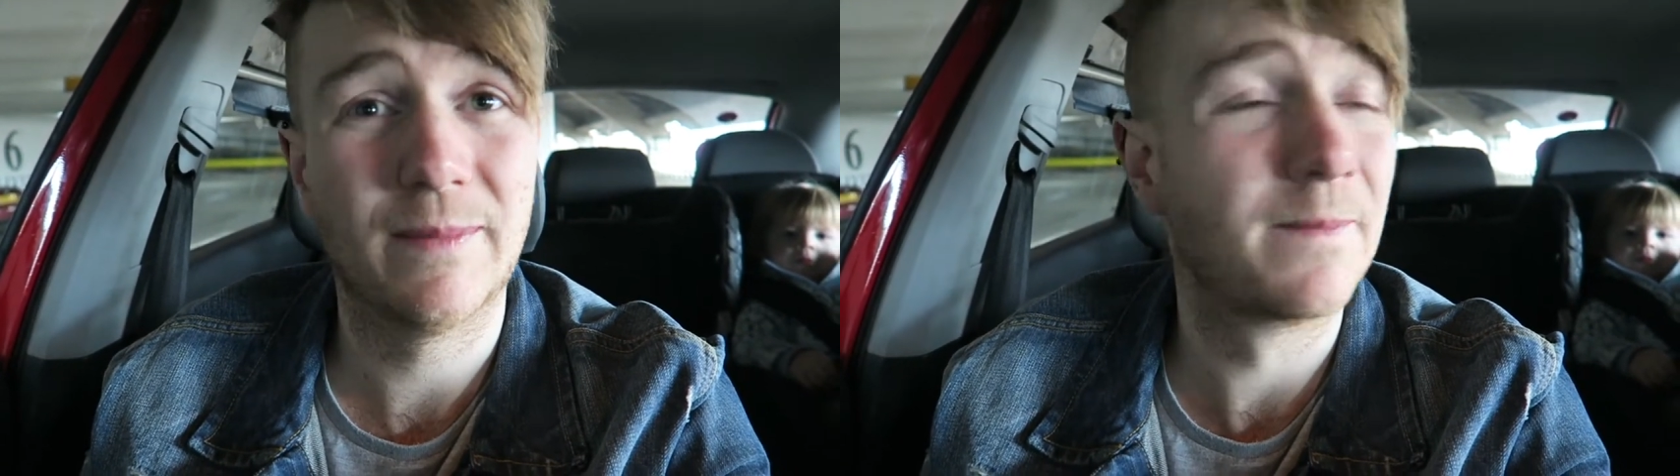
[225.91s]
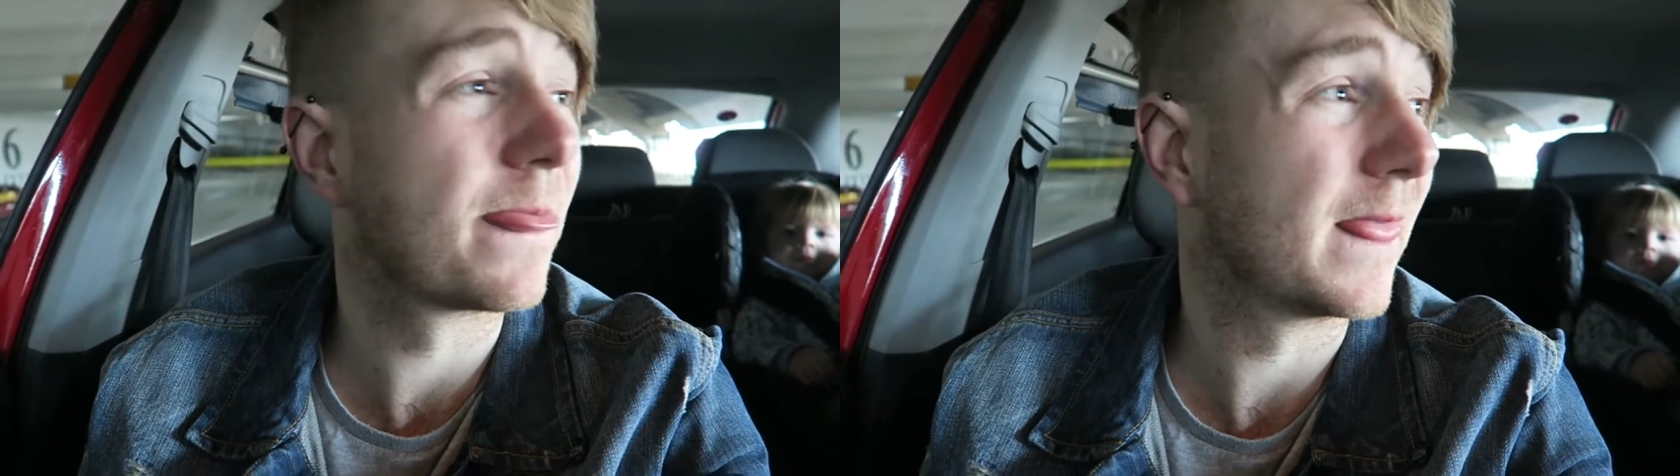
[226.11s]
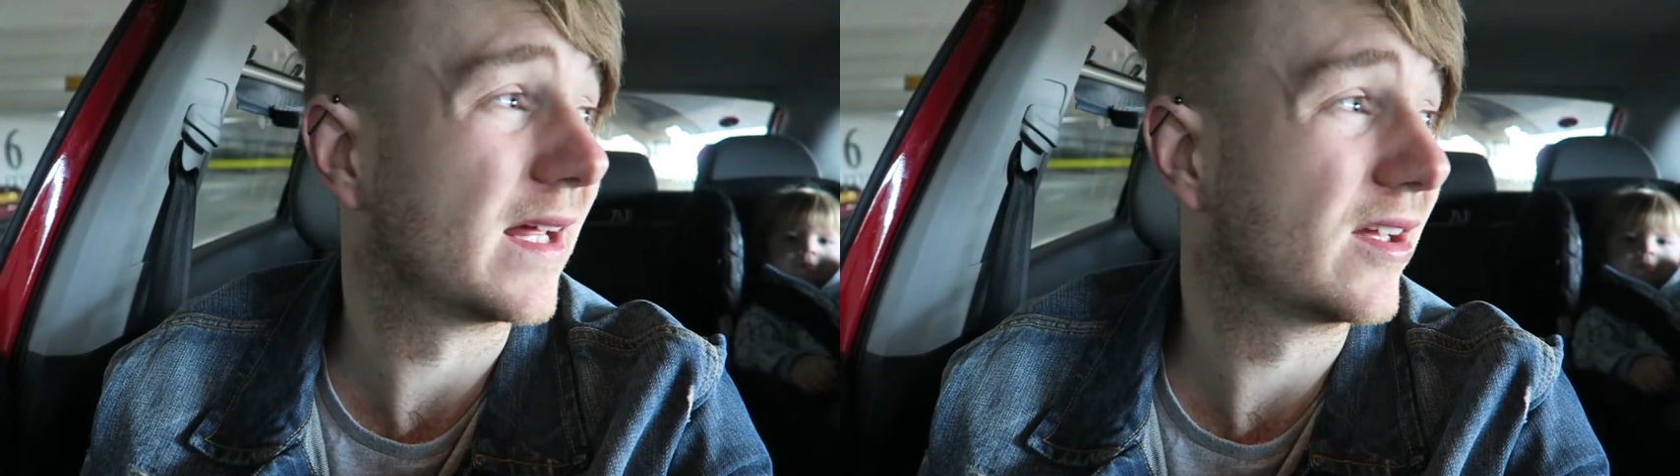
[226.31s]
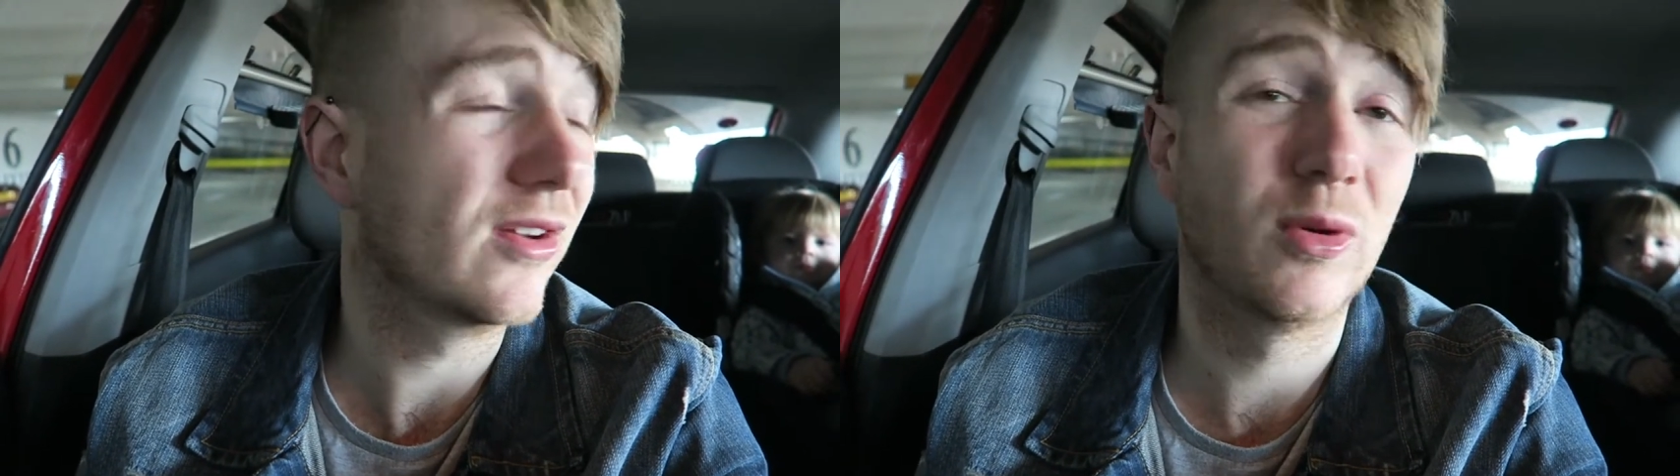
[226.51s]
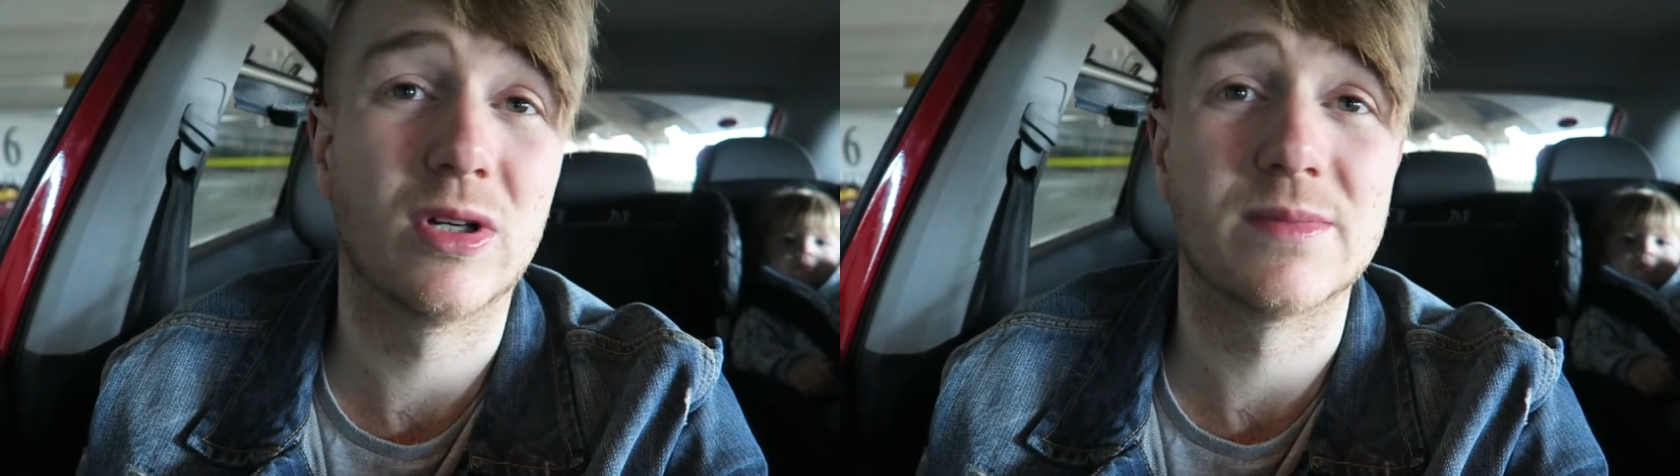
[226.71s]
And I
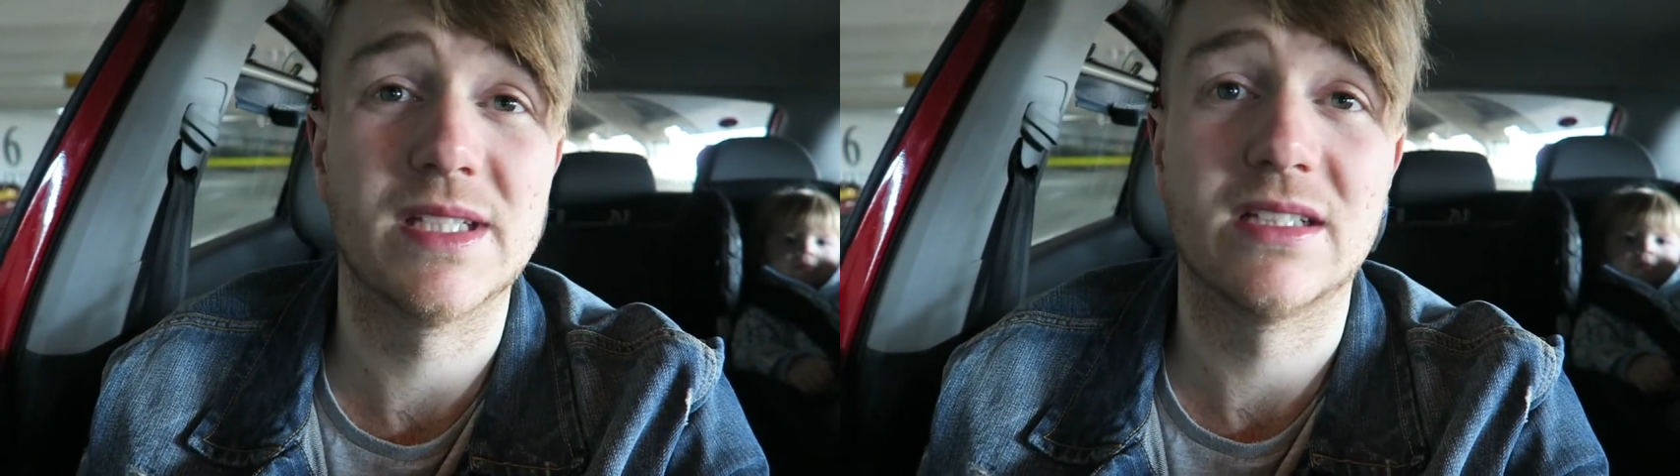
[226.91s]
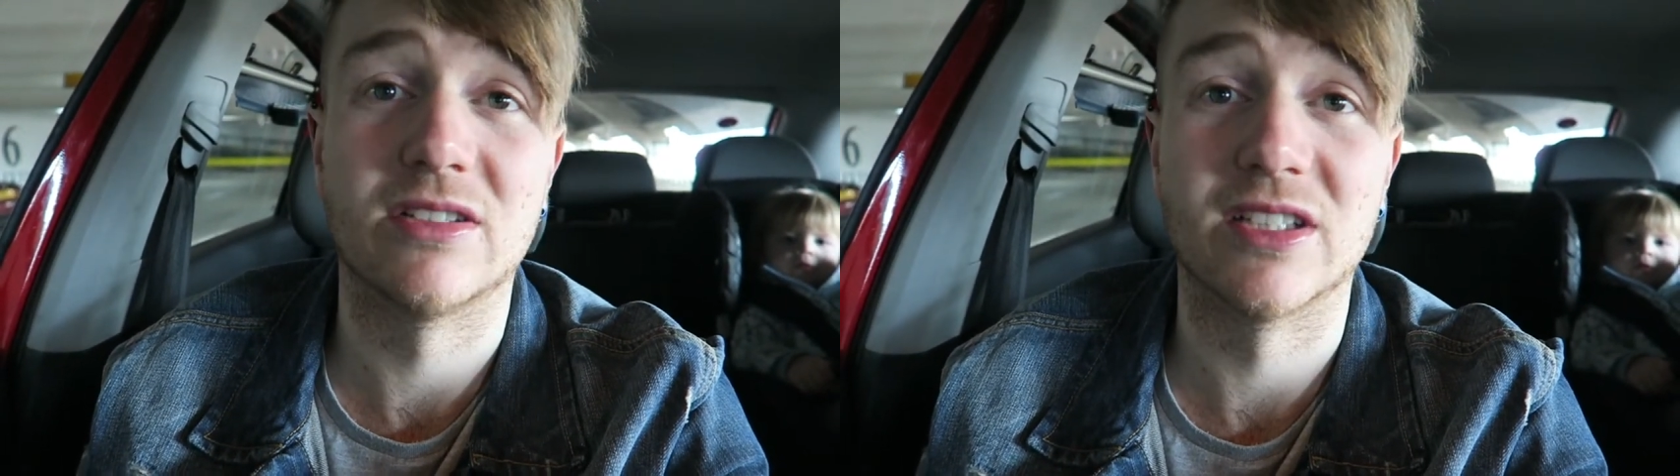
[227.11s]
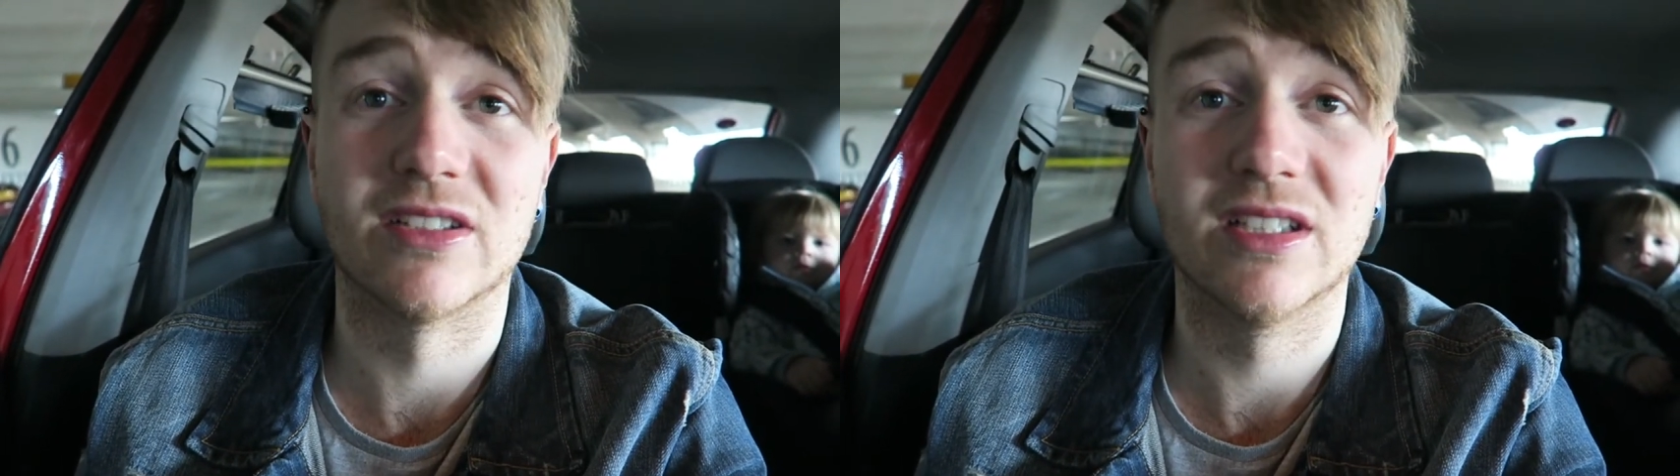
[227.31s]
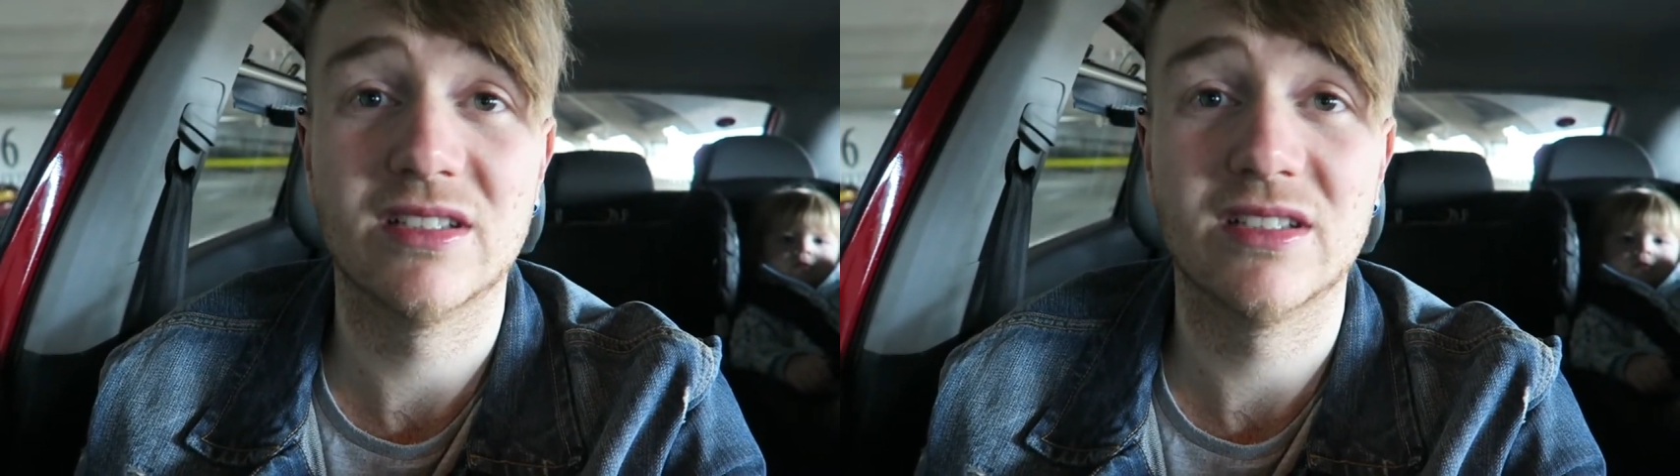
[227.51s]
don't wanna upset her or anything,